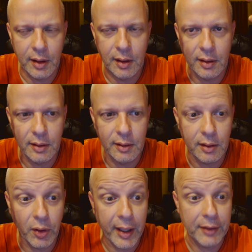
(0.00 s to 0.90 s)

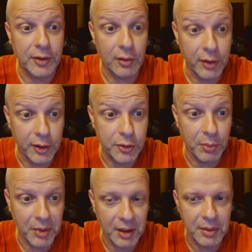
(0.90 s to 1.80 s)
uh, classic
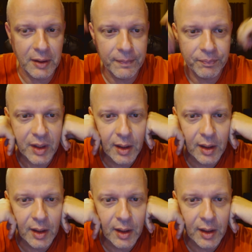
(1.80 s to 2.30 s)
literature maybe.